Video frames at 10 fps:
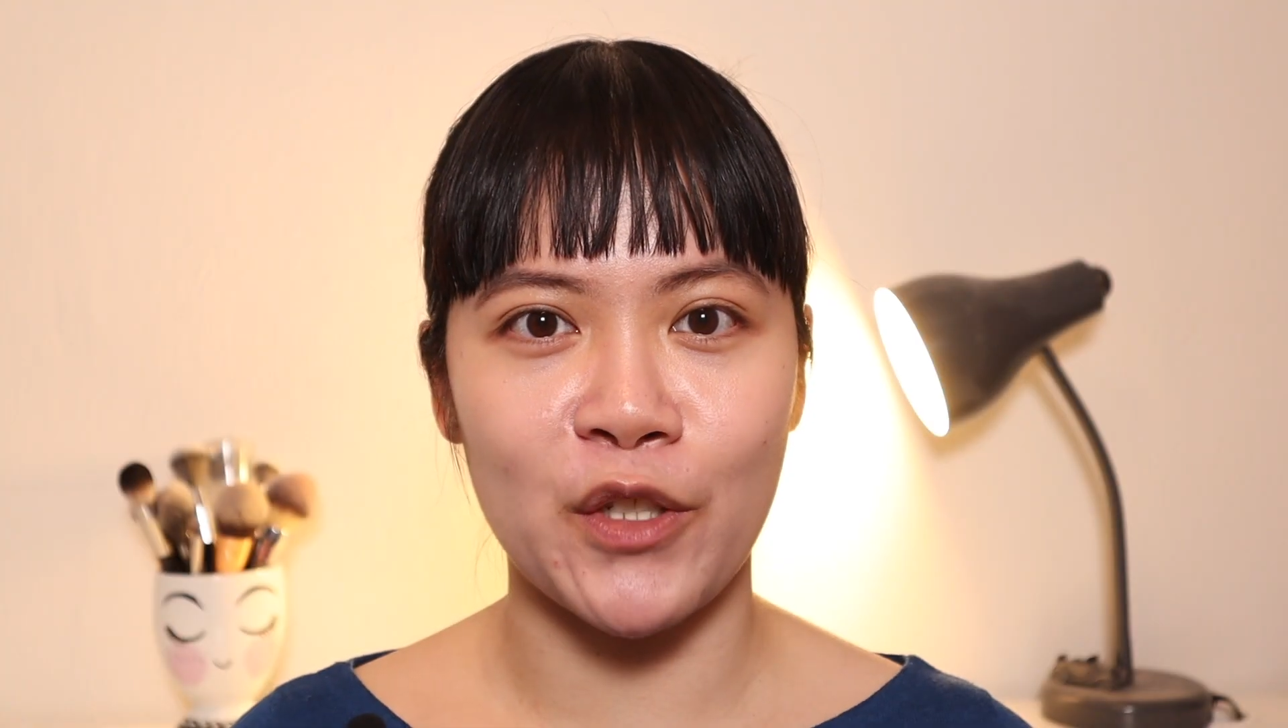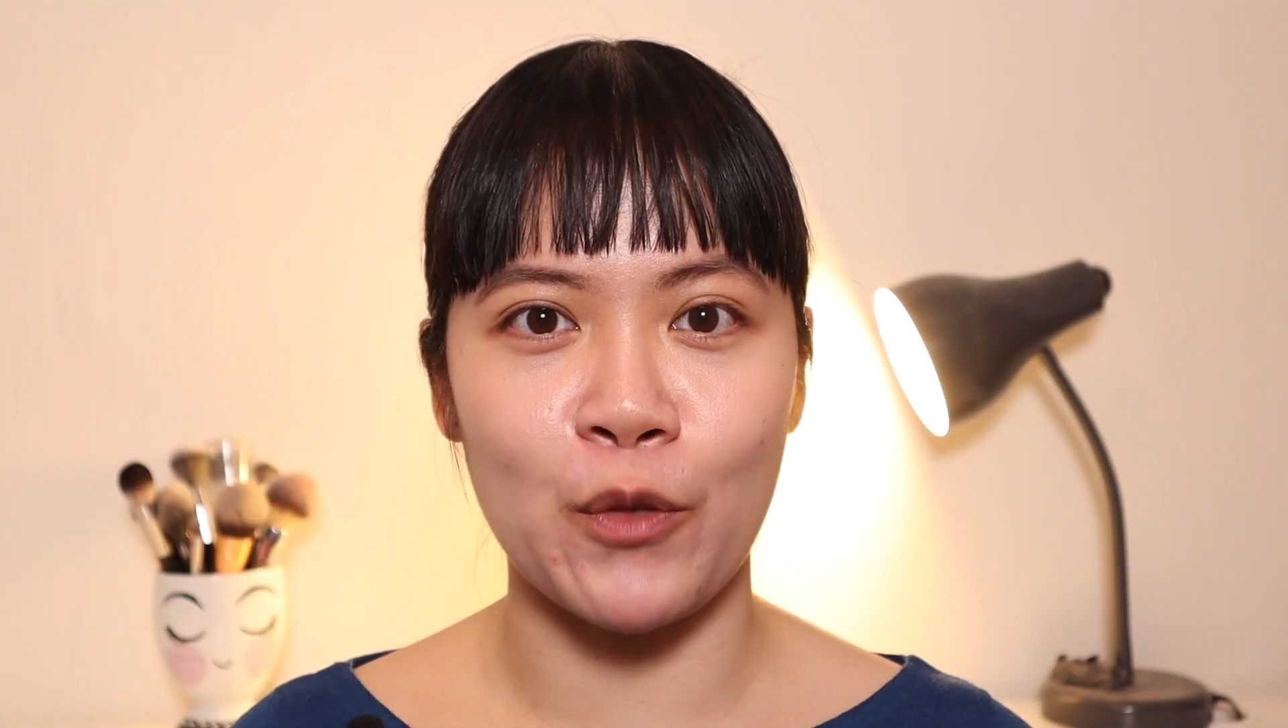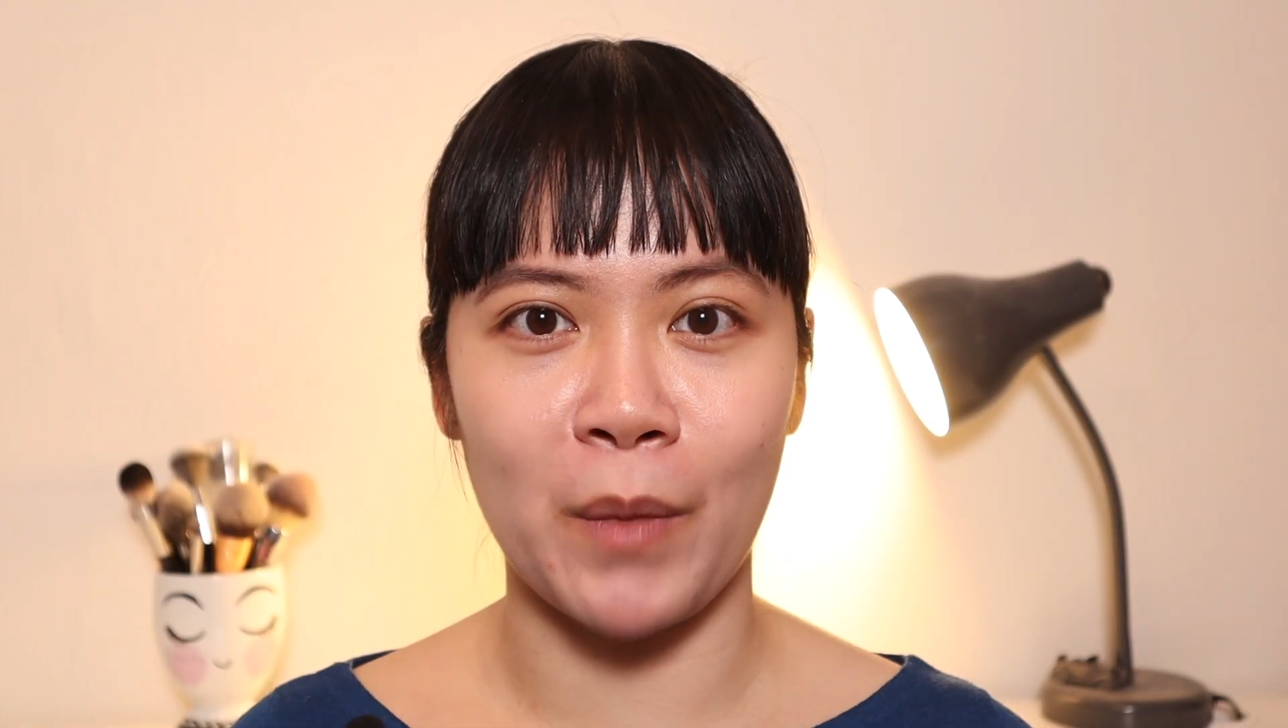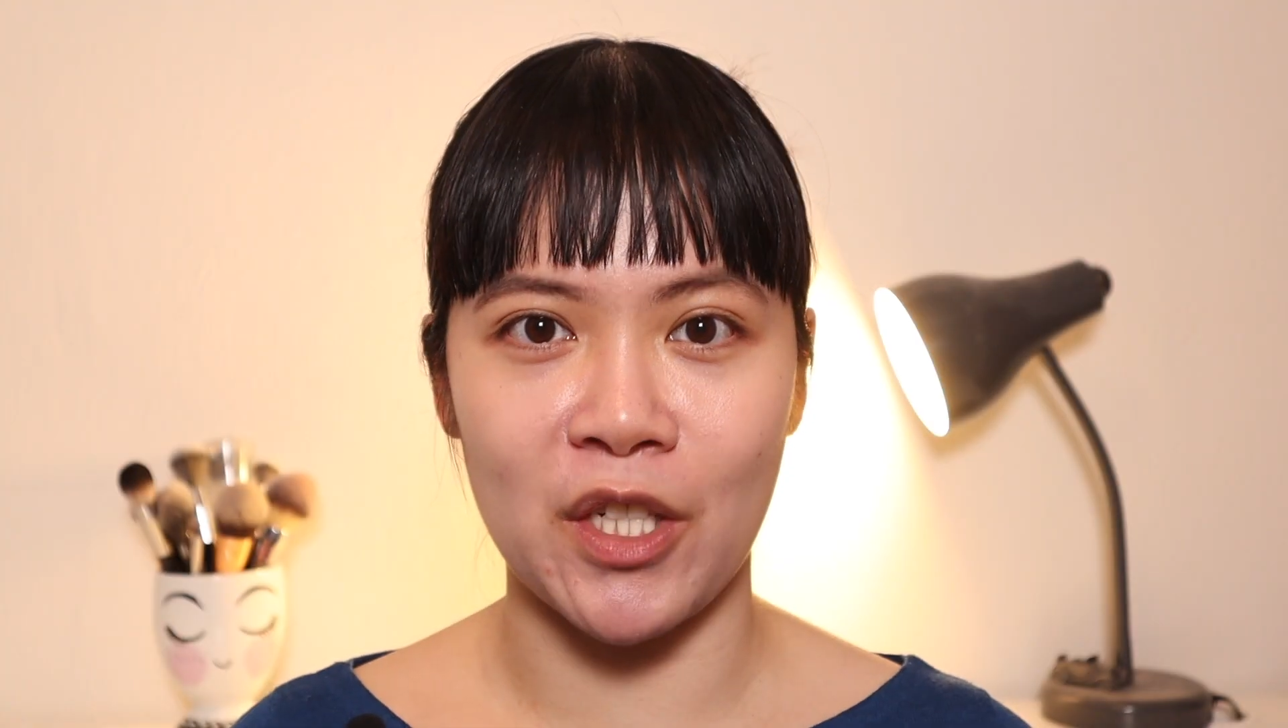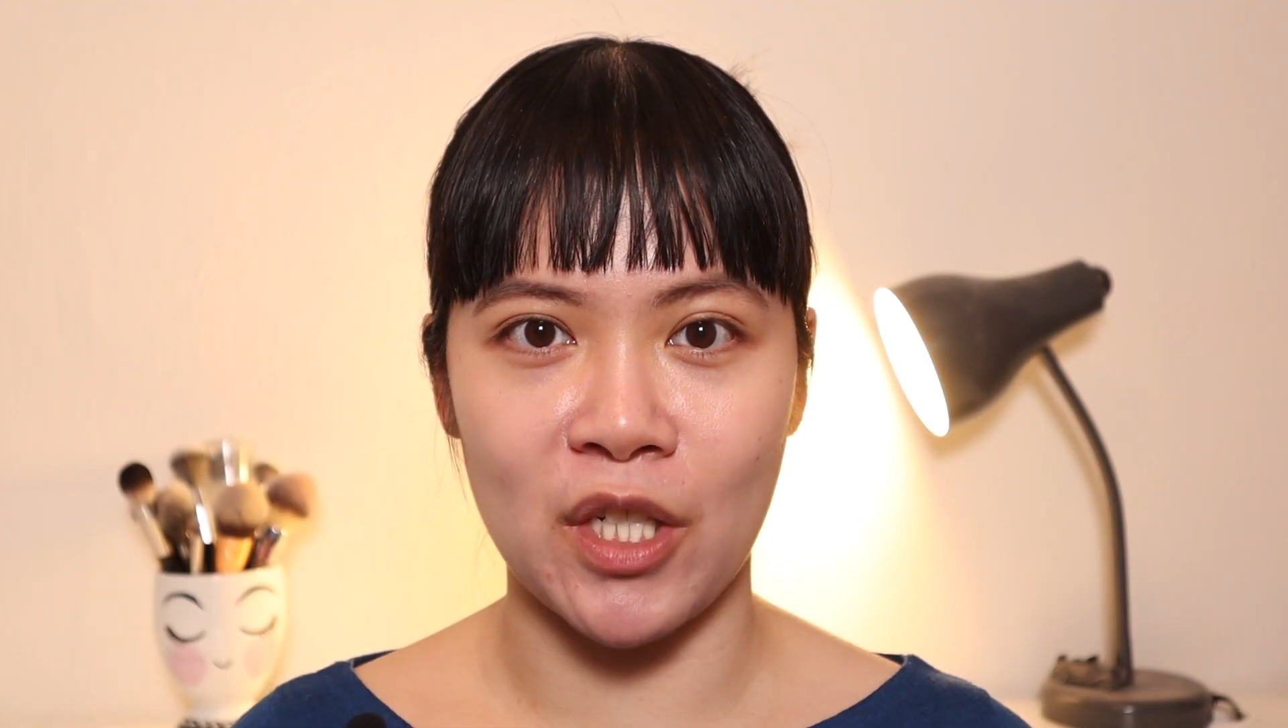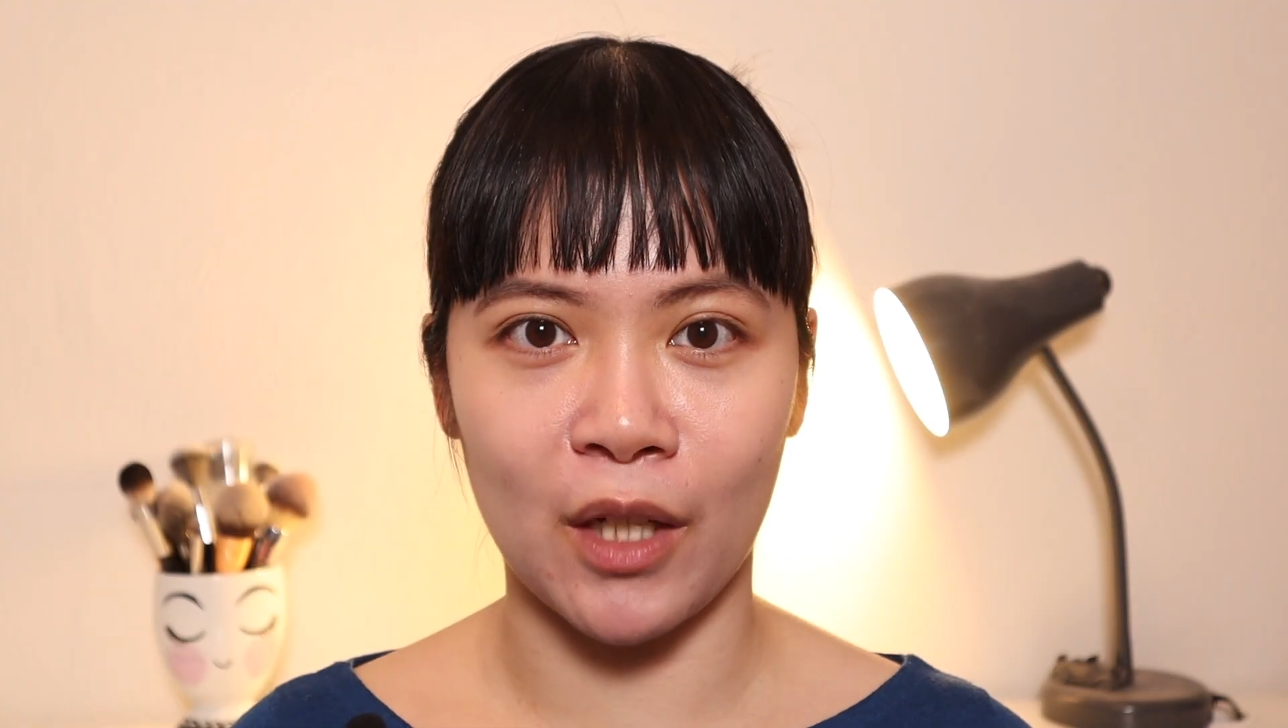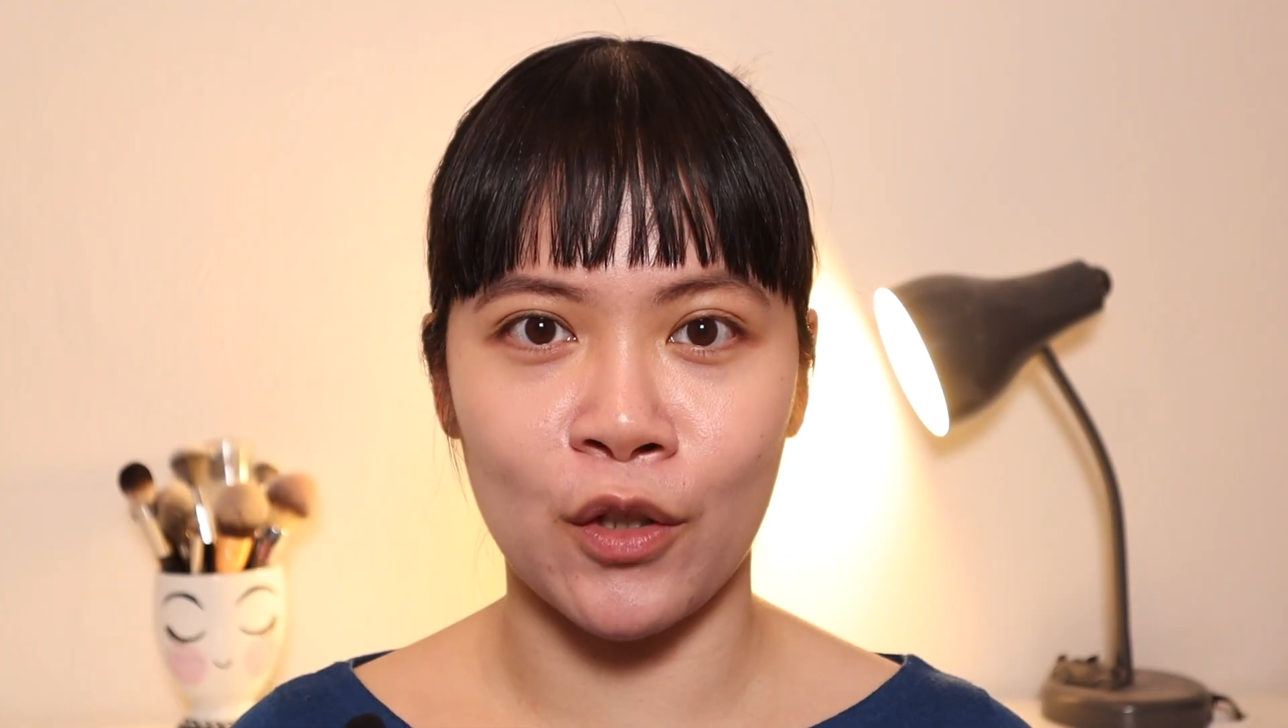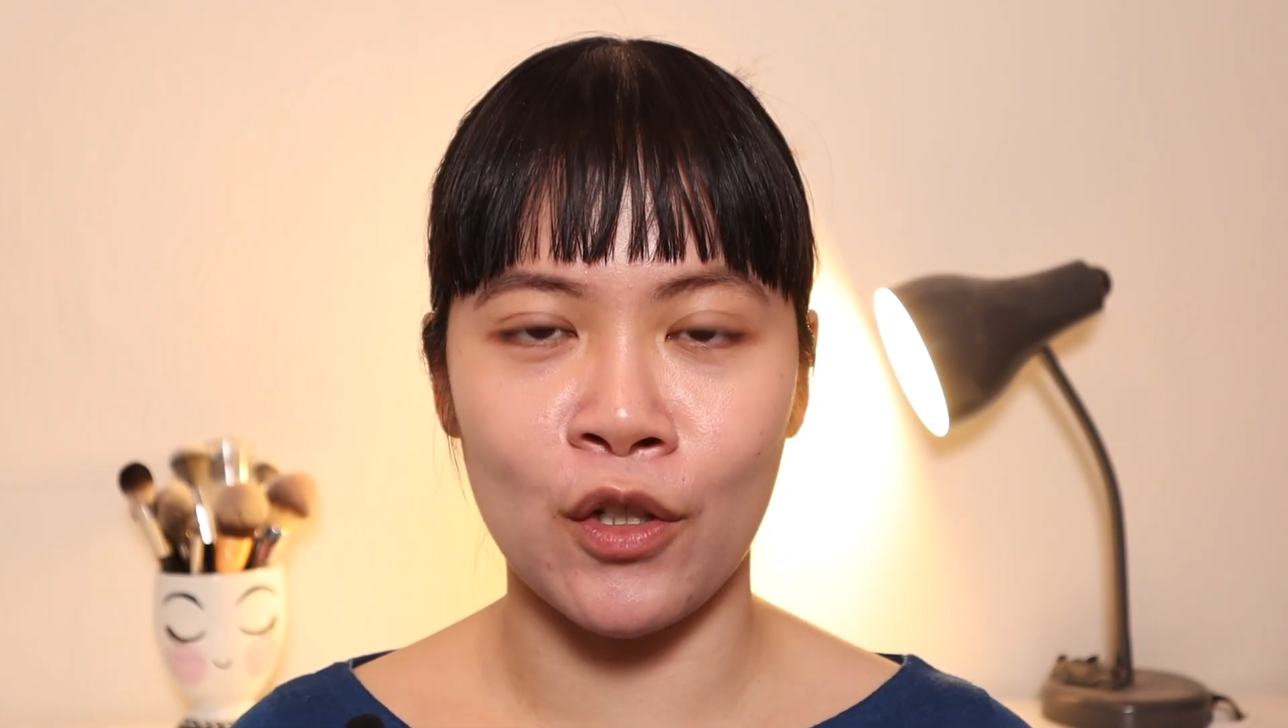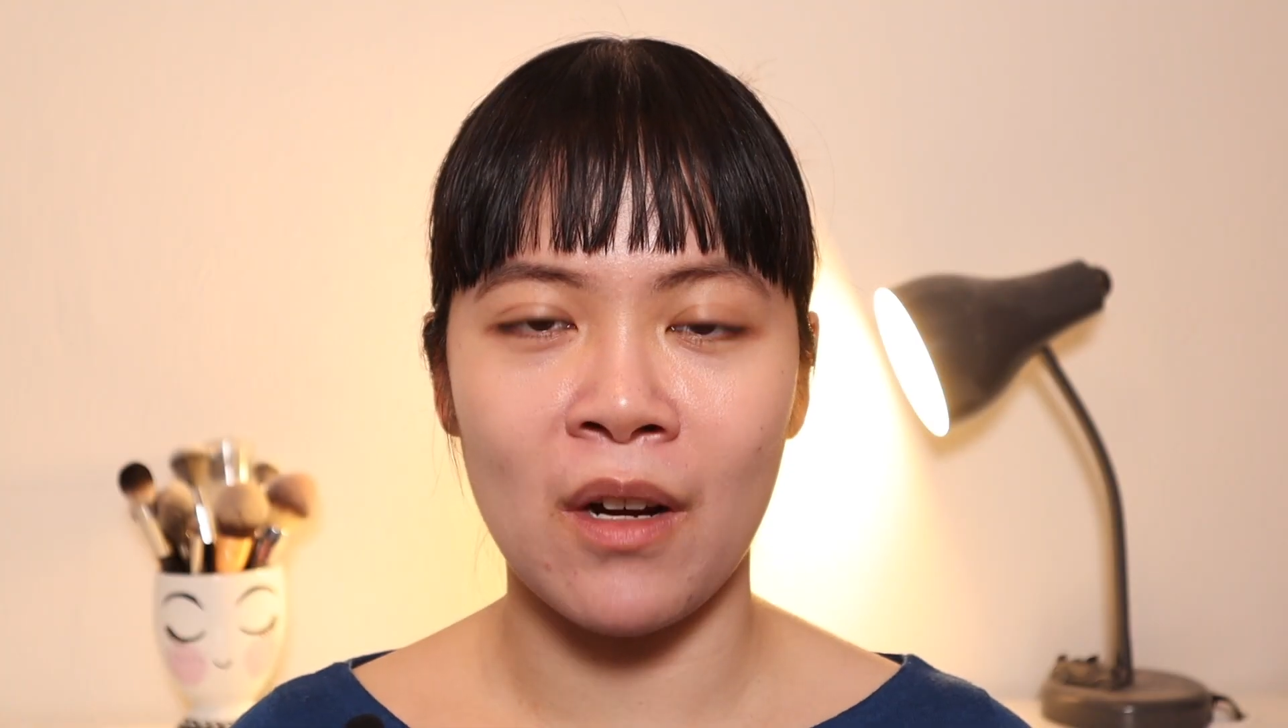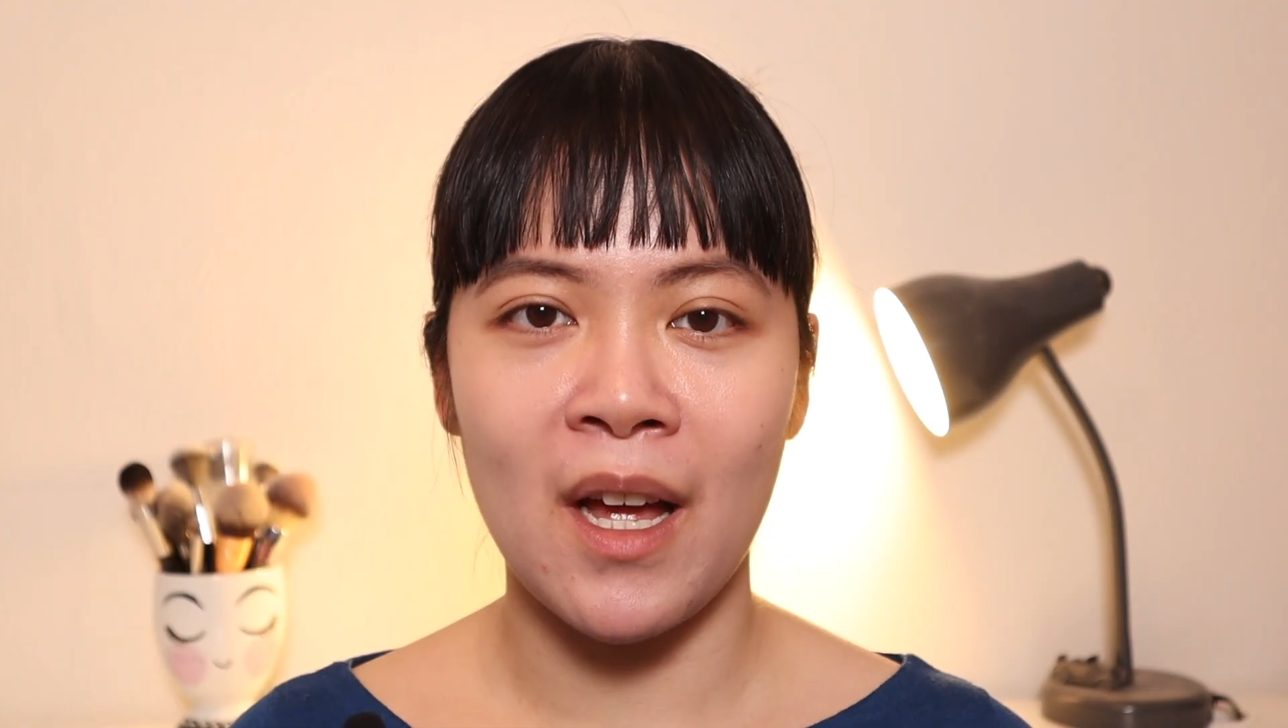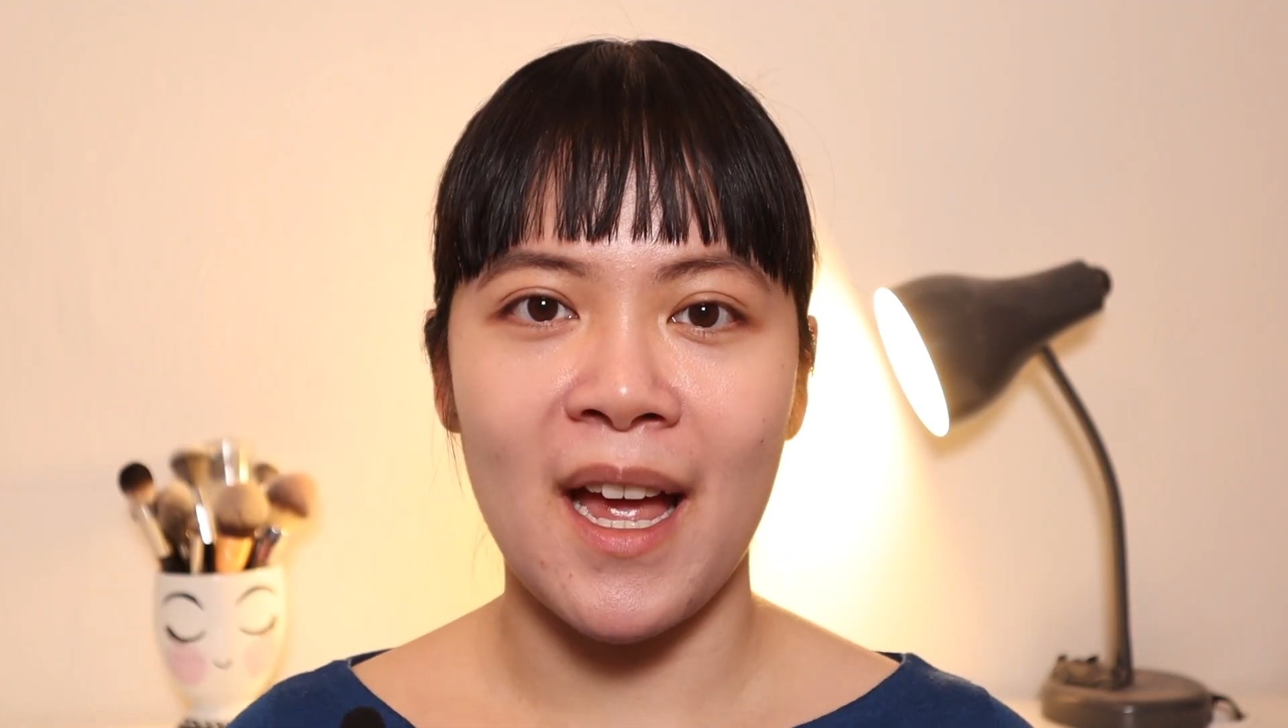to my channel,